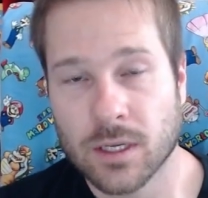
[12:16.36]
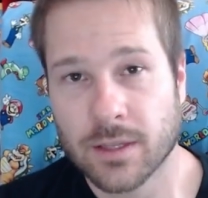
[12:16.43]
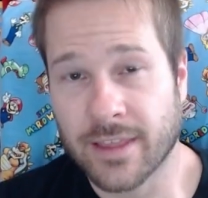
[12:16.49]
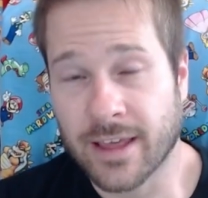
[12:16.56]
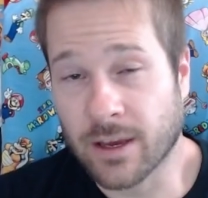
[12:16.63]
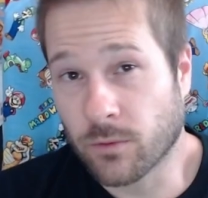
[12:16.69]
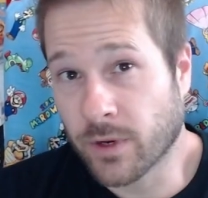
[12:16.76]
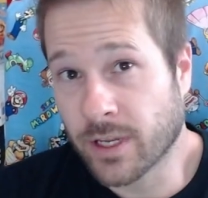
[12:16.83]

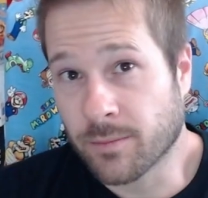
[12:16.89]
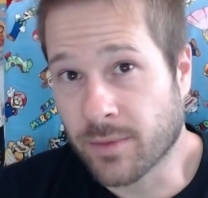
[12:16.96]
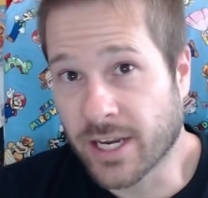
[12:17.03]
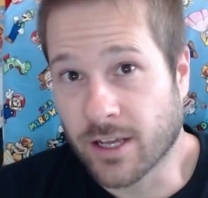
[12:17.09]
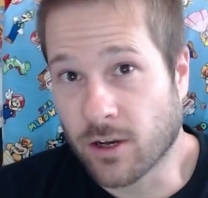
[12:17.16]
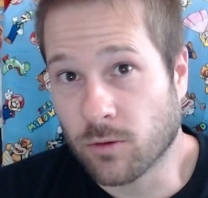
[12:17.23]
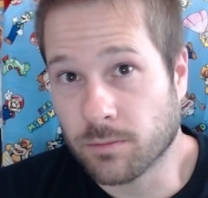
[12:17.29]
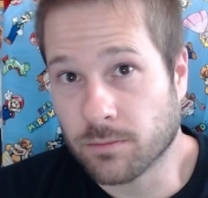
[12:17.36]
That way, it
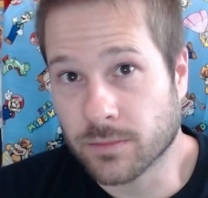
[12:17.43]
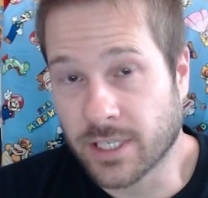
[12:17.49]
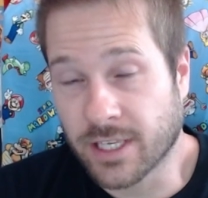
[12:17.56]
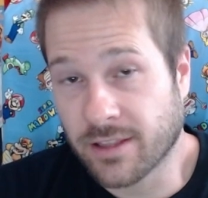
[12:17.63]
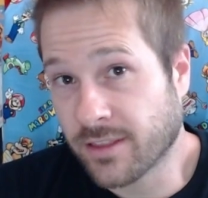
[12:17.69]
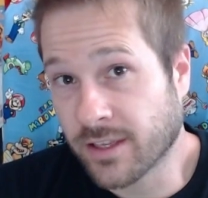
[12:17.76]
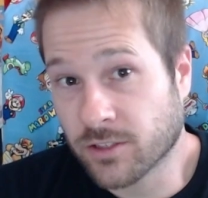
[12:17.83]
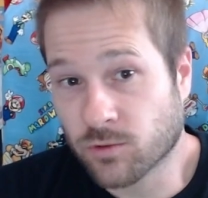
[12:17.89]
might help
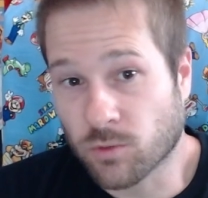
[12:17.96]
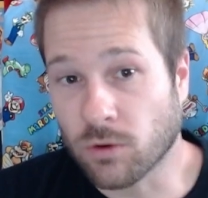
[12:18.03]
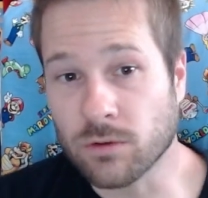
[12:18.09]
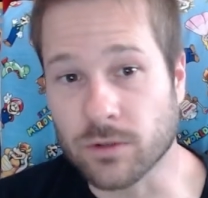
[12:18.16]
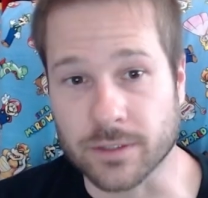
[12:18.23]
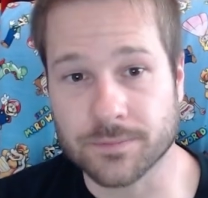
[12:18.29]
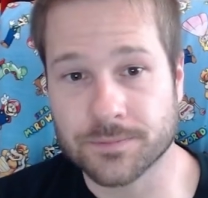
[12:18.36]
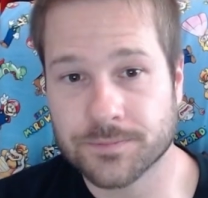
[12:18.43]
get things
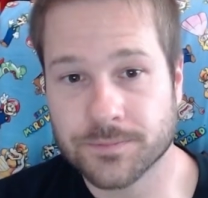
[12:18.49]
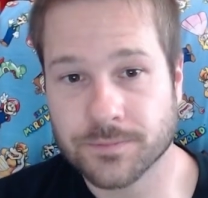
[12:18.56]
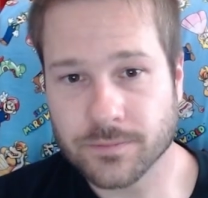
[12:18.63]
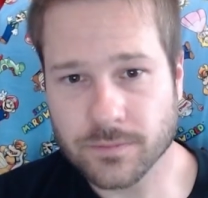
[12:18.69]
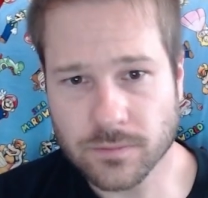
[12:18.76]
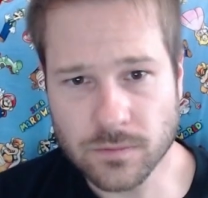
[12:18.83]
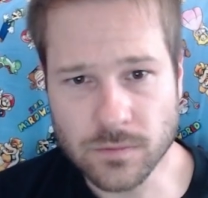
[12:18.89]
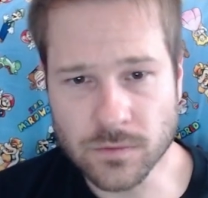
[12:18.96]
rolling.
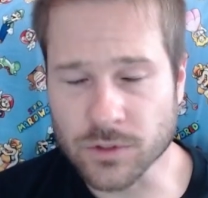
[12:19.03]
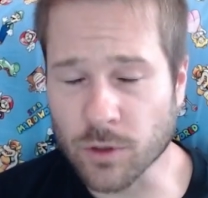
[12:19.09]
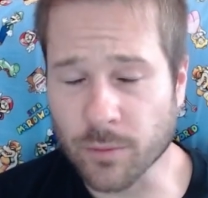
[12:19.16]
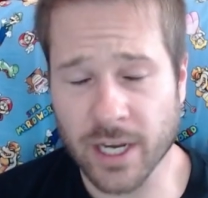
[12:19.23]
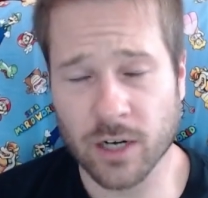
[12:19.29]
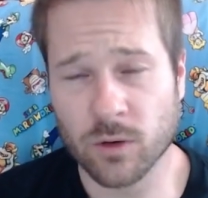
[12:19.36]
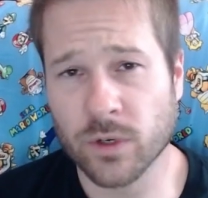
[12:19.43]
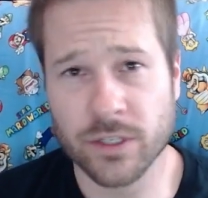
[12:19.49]
No
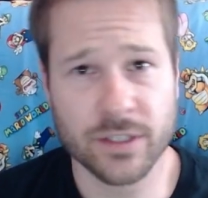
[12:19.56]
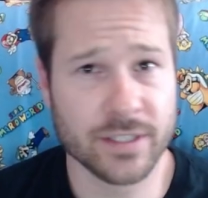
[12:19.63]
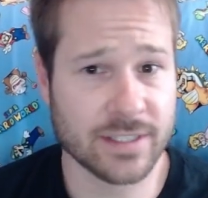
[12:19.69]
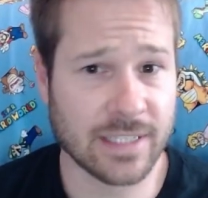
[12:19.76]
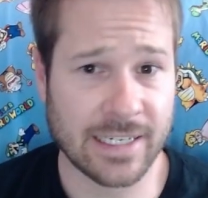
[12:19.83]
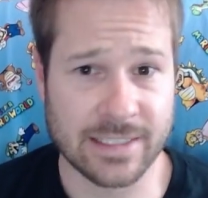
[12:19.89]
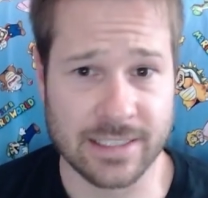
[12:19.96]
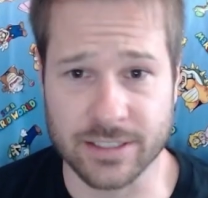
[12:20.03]
matter what you
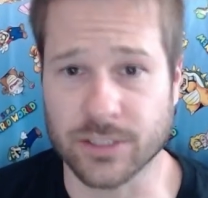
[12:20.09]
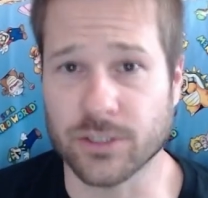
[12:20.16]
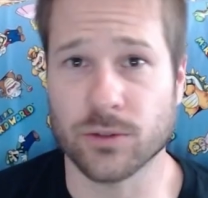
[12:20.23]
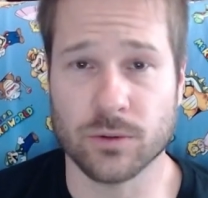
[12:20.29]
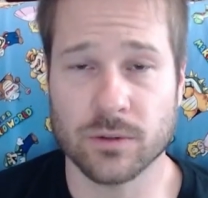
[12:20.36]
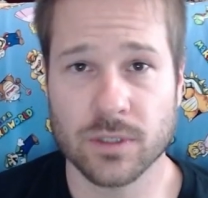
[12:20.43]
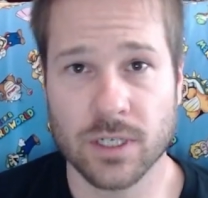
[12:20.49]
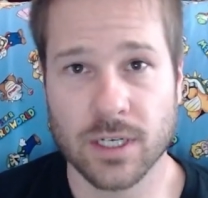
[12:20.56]
decide to
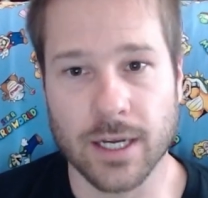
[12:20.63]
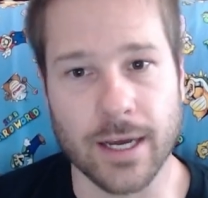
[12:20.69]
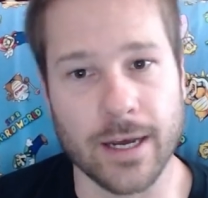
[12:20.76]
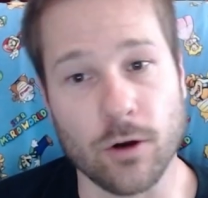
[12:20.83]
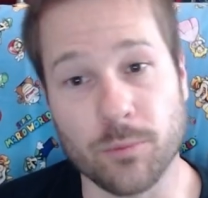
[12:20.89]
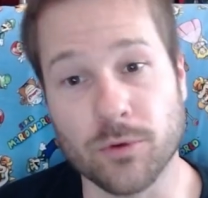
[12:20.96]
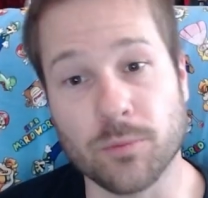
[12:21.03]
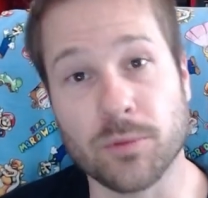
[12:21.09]
do, I
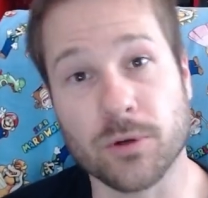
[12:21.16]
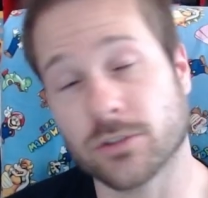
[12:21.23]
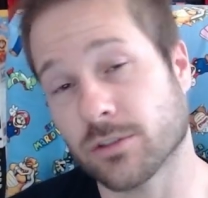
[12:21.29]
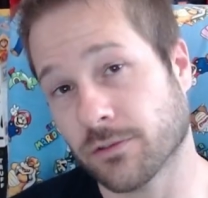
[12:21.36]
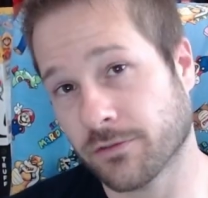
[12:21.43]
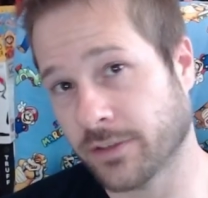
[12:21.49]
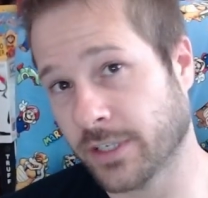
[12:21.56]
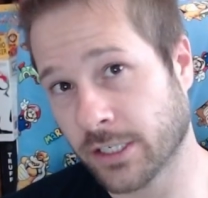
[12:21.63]
hope you
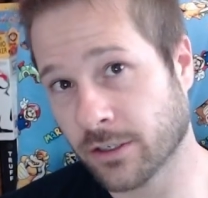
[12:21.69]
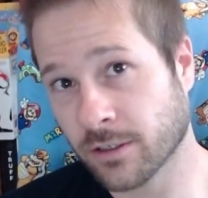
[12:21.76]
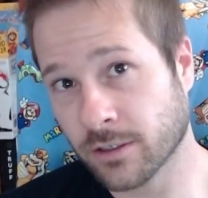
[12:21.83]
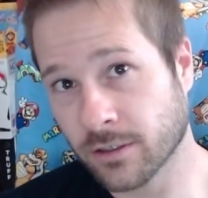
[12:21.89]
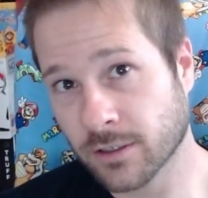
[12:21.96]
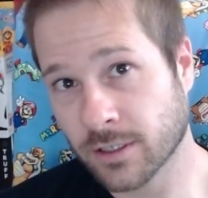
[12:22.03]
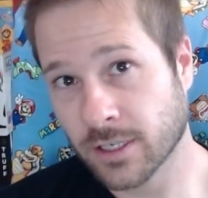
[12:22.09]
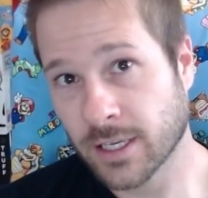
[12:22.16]

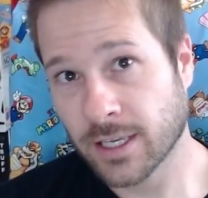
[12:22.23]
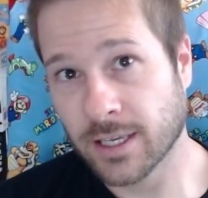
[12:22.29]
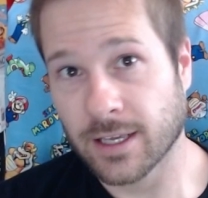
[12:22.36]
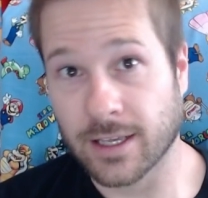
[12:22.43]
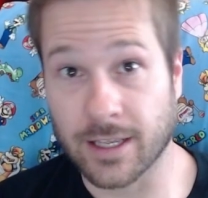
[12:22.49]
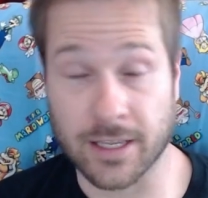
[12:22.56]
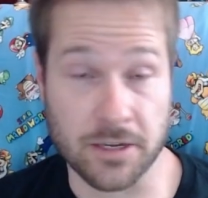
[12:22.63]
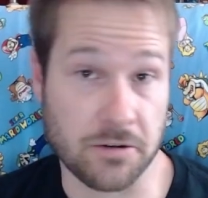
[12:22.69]
persevere,
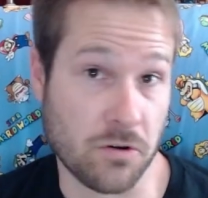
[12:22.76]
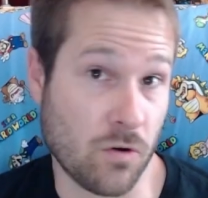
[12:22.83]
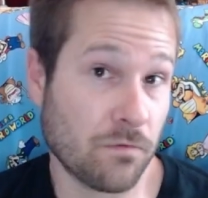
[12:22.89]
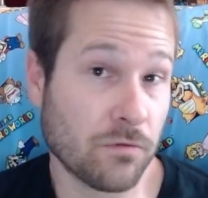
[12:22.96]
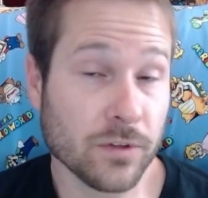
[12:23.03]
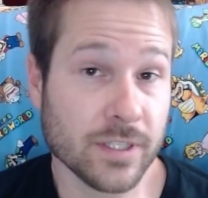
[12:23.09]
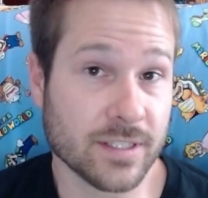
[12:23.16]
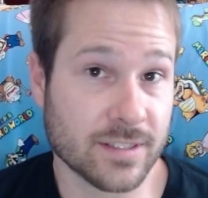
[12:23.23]
and
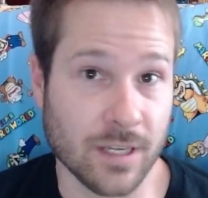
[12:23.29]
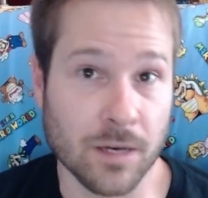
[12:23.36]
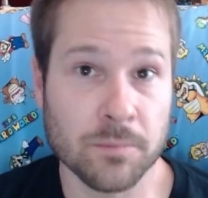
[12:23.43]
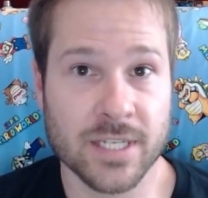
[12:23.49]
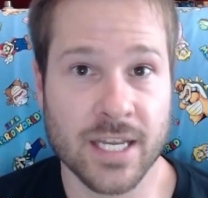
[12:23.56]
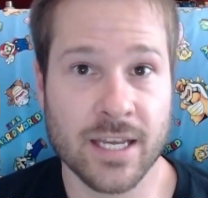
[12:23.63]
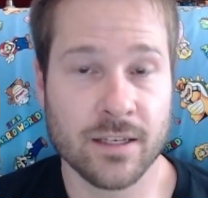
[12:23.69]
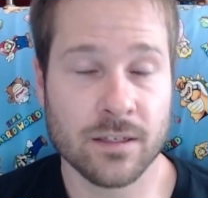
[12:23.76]
hopefully
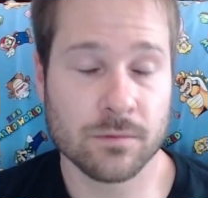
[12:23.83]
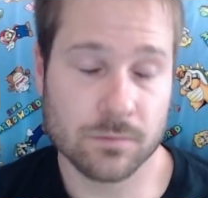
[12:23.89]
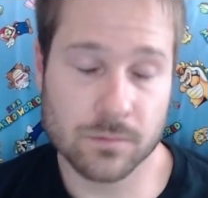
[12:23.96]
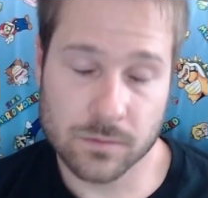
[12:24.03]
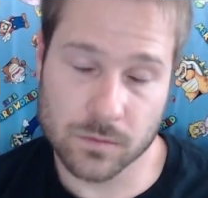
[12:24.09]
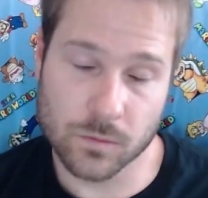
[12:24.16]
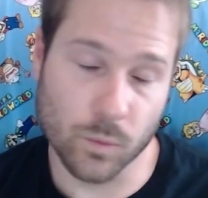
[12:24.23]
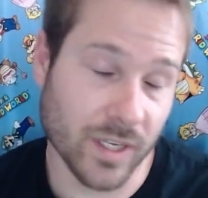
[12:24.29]
someday
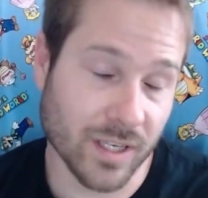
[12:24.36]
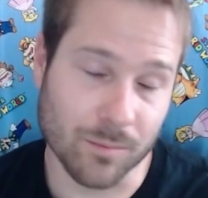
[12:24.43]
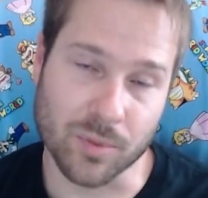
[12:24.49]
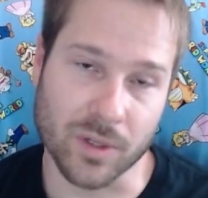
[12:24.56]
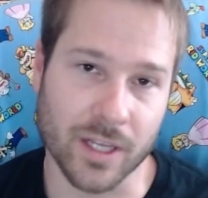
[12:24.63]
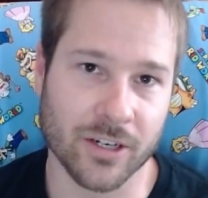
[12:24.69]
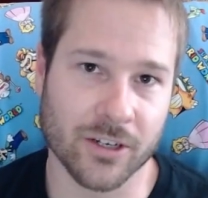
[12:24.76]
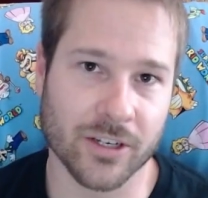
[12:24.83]
we can
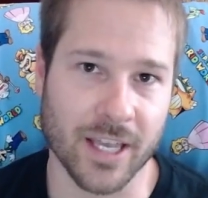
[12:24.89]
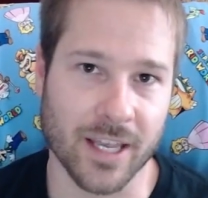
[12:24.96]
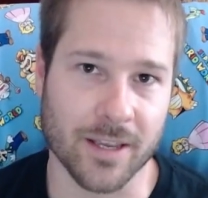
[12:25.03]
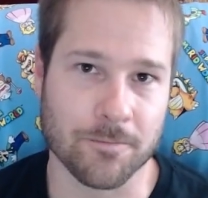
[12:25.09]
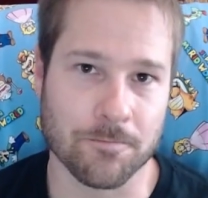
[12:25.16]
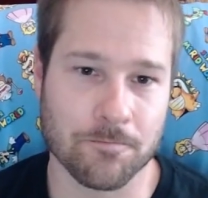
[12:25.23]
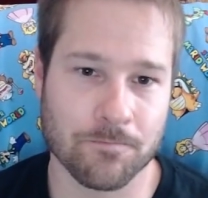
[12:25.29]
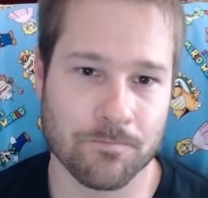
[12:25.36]
play your
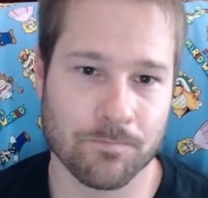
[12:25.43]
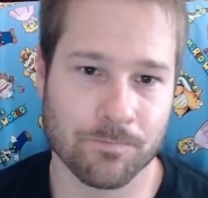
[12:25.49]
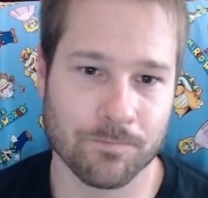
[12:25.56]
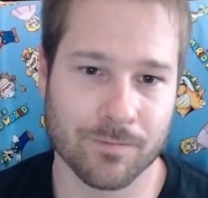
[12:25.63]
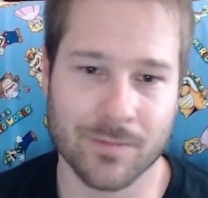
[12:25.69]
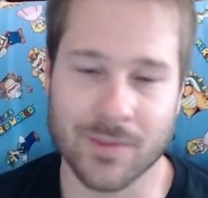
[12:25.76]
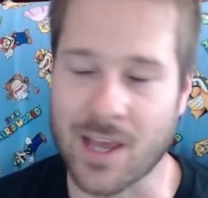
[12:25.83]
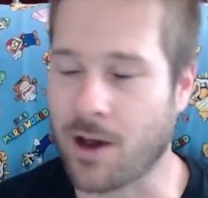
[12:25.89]
game.
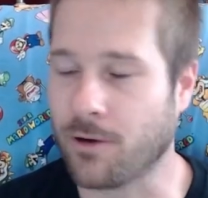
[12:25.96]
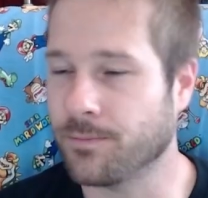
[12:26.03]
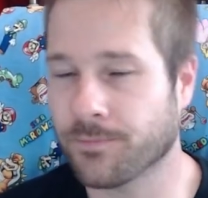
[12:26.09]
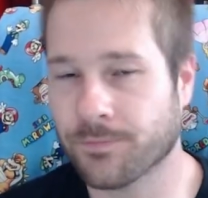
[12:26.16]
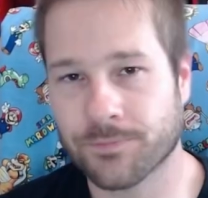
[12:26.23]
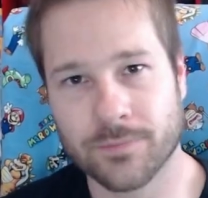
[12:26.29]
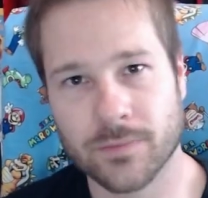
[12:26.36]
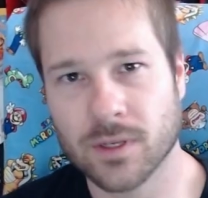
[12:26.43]
Now,
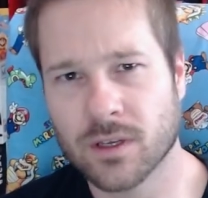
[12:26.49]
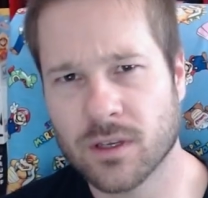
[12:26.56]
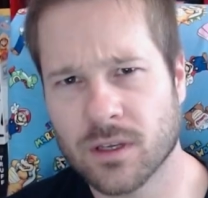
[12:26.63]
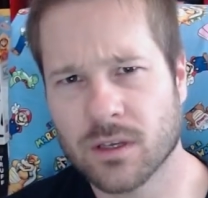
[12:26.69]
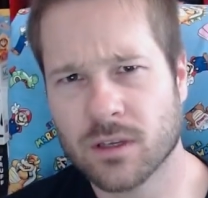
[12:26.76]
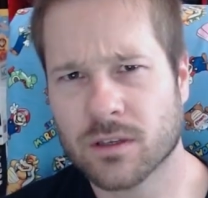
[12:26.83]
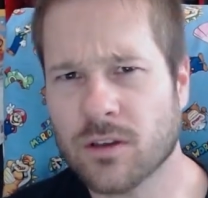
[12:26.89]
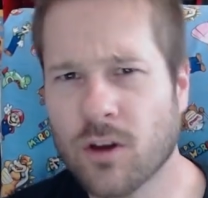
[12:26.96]

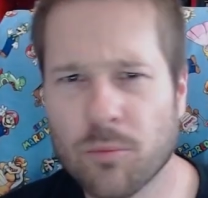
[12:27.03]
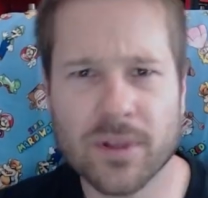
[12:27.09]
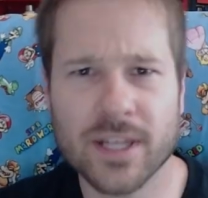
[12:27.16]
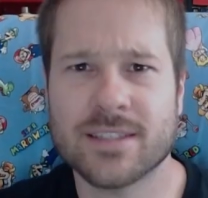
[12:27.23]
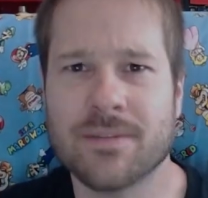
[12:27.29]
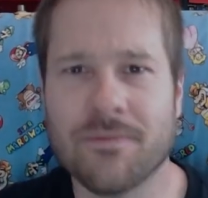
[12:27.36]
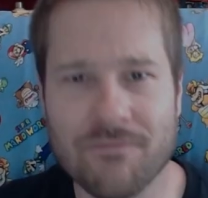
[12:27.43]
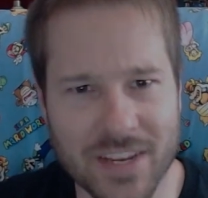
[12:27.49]
go
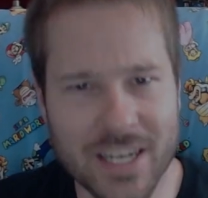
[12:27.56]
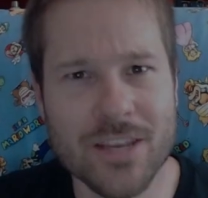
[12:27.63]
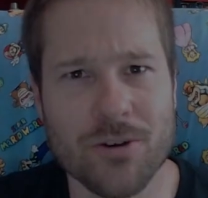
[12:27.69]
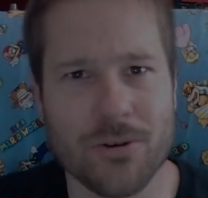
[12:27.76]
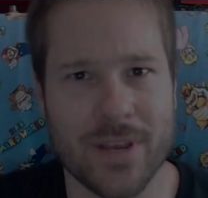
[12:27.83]
play some video